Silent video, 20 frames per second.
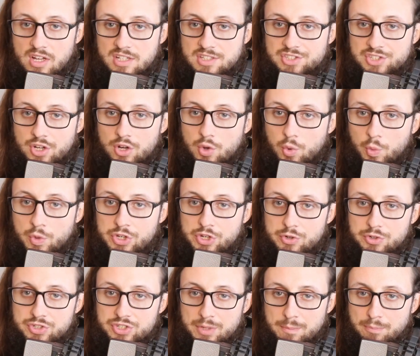So when
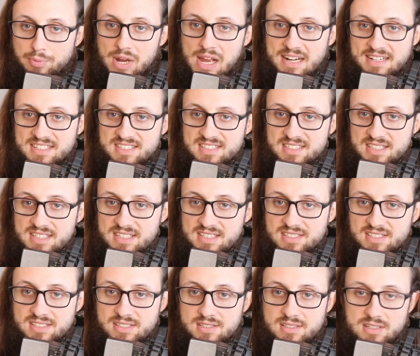you're to practice
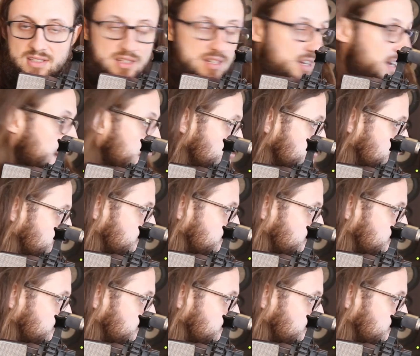this, I would